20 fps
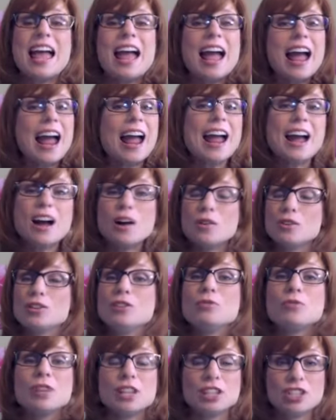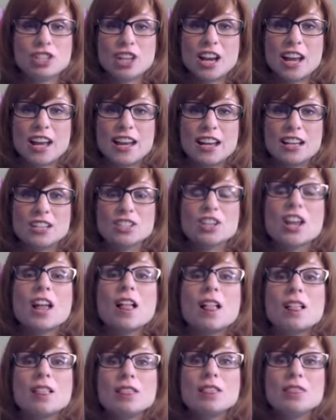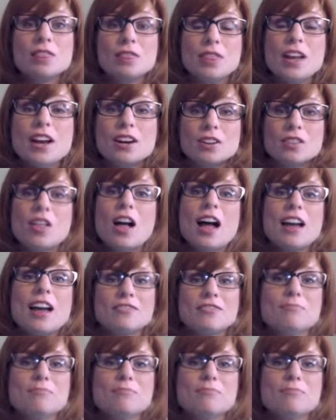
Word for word: how you can change their life,